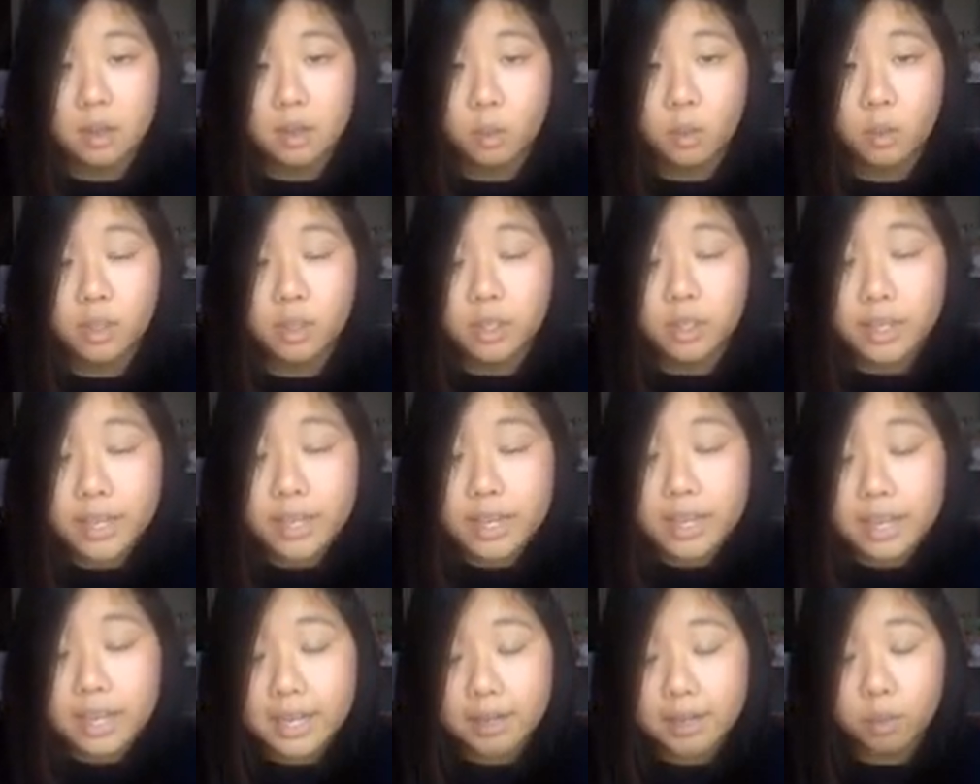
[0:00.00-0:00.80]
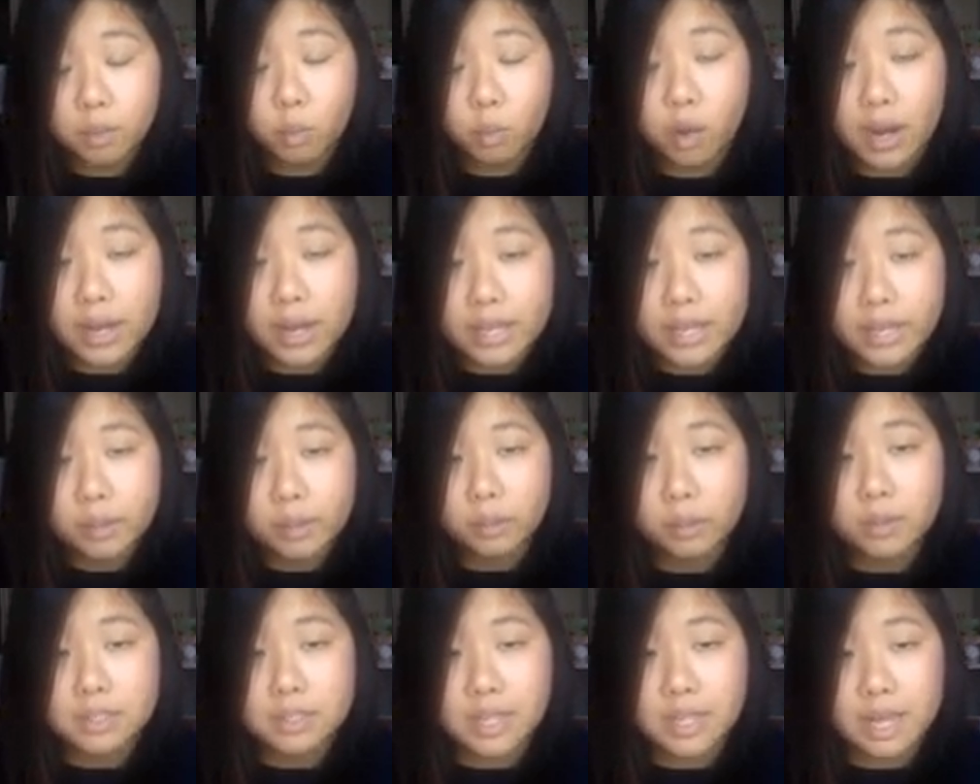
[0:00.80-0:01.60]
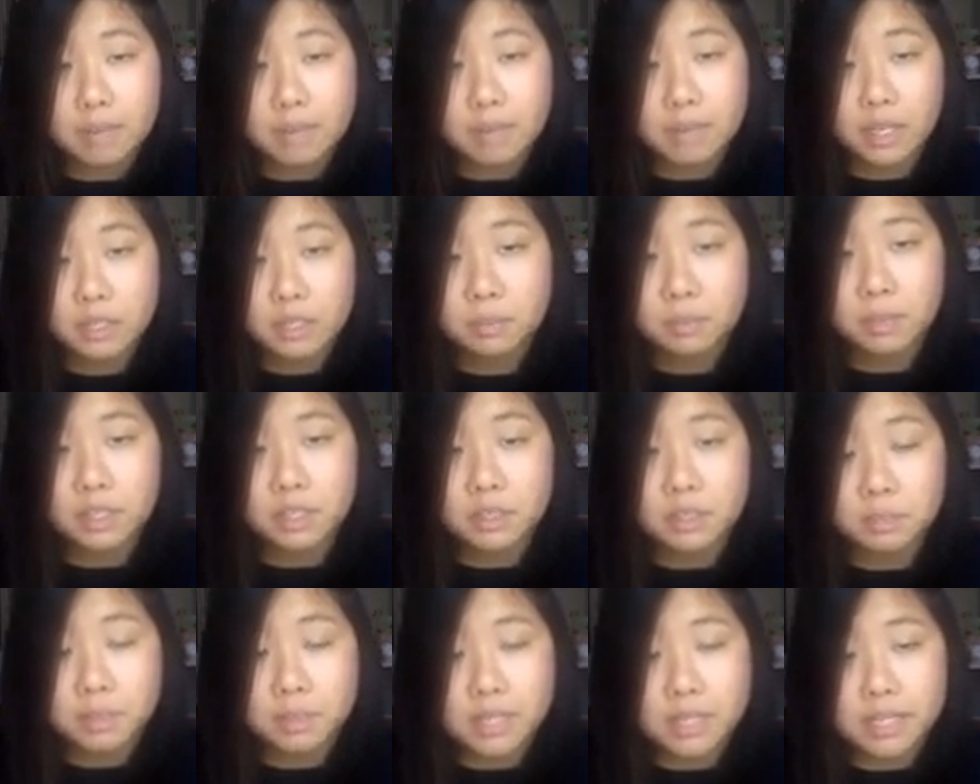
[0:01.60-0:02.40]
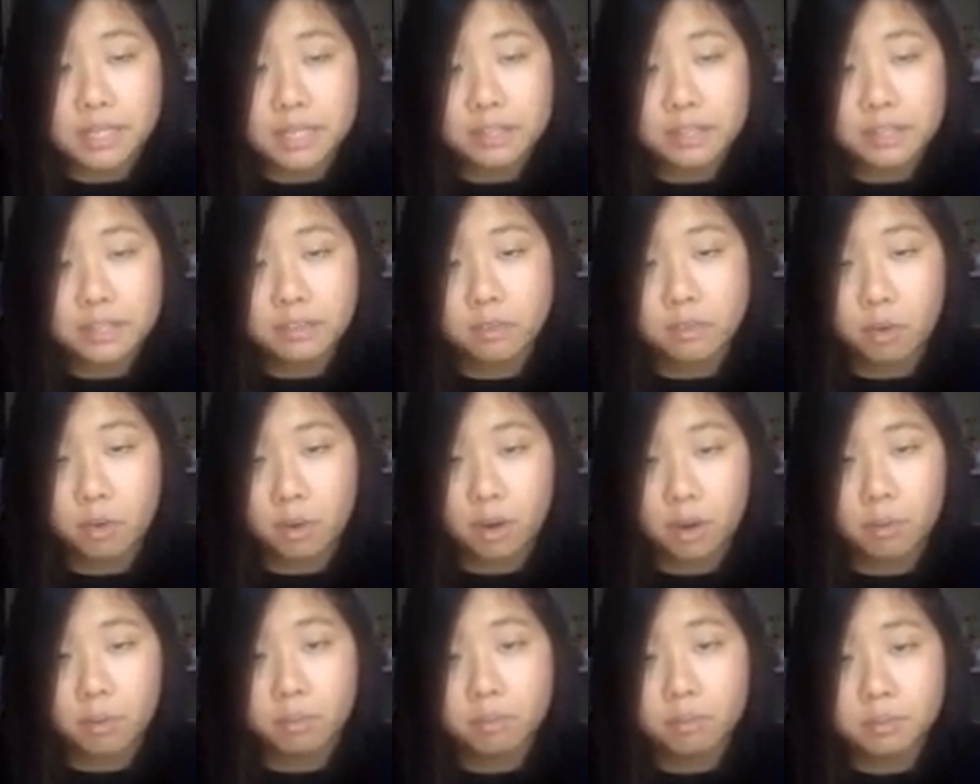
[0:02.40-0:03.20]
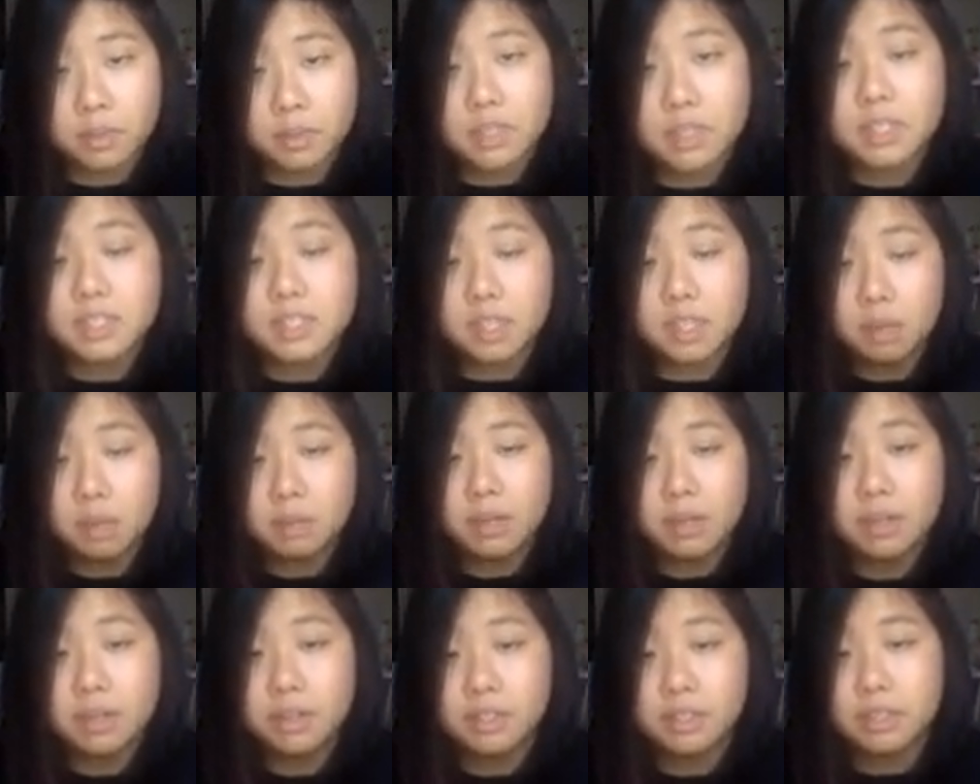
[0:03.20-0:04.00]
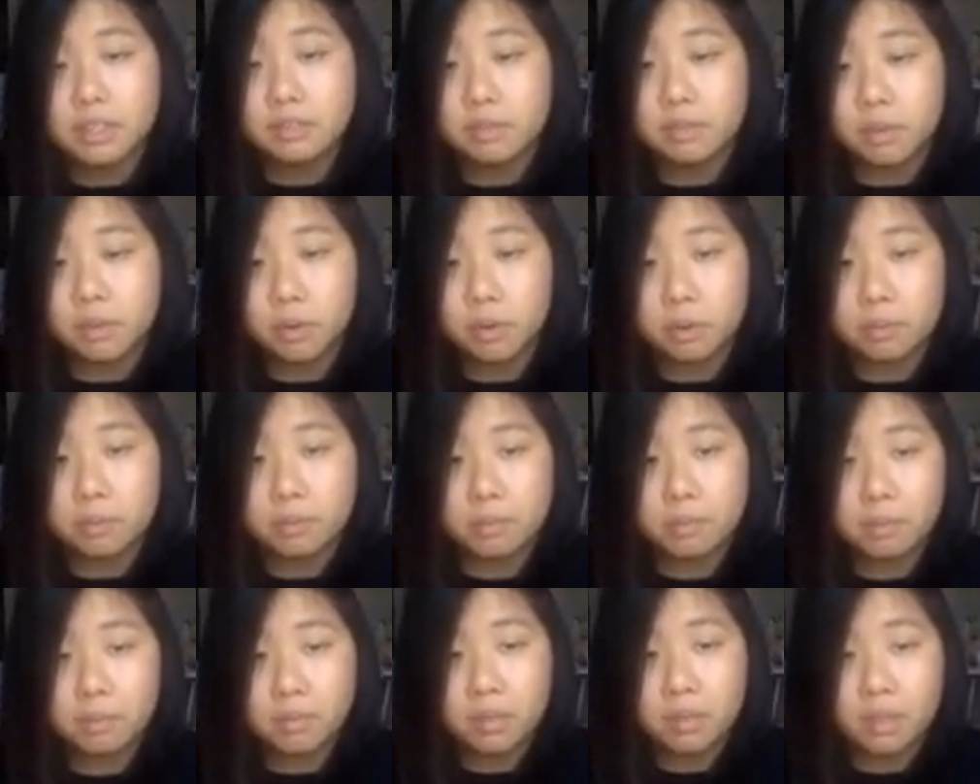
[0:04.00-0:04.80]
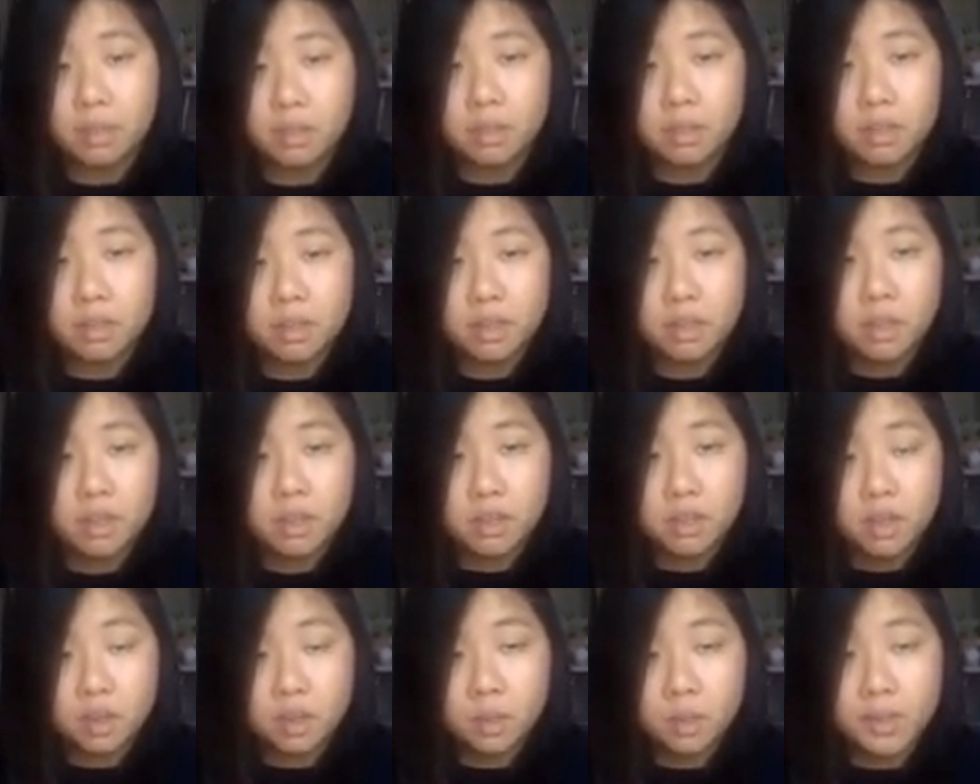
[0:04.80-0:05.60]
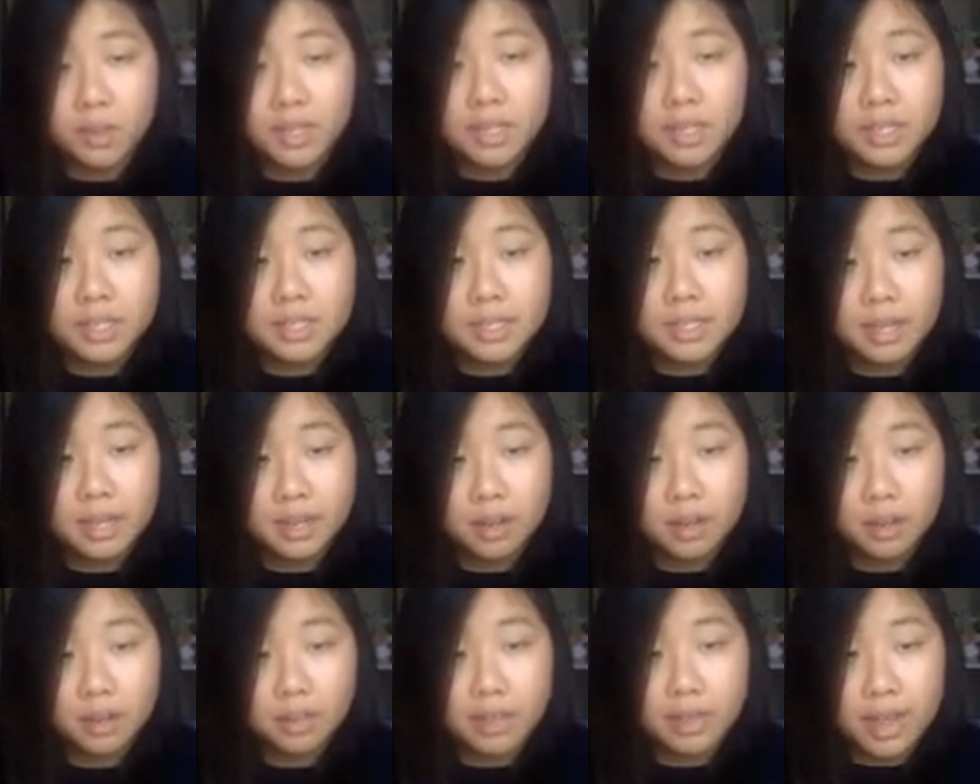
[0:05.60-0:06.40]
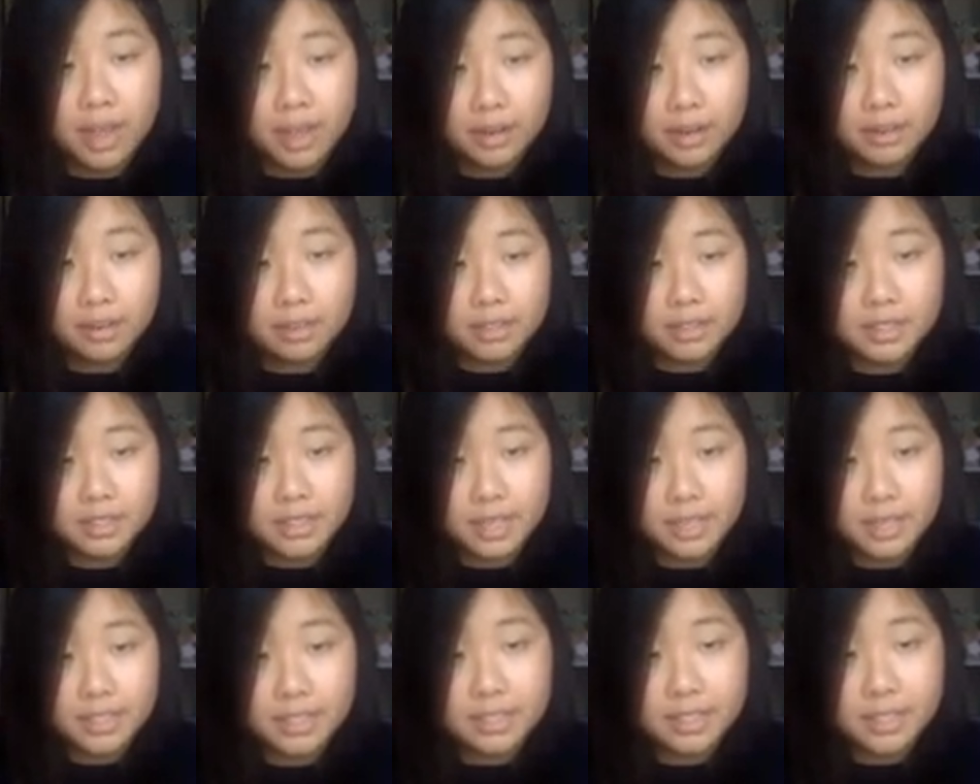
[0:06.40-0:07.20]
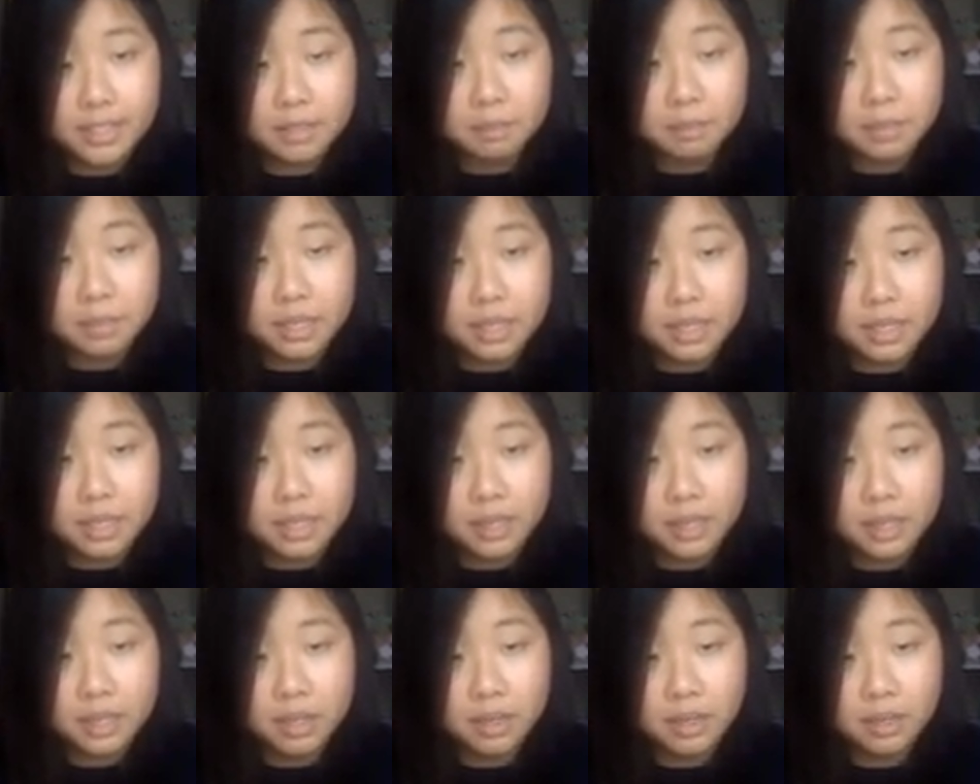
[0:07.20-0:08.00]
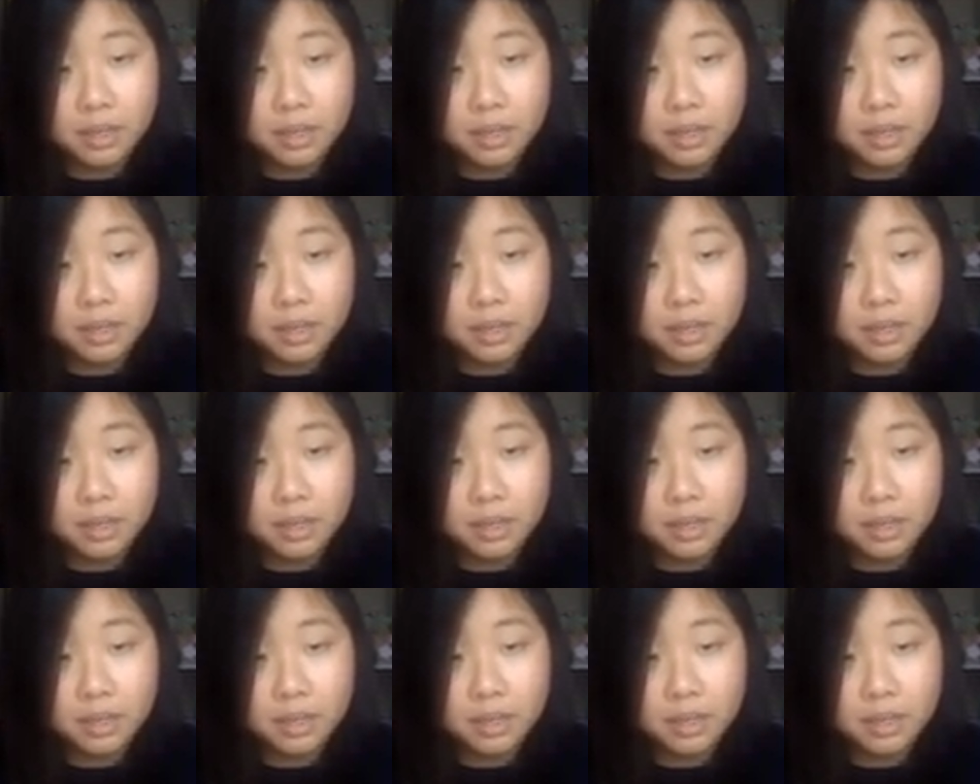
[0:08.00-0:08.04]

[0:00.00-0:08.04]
Well, looking at y equals mx plus b, the slope-intercept form, we can tell that 6 is b,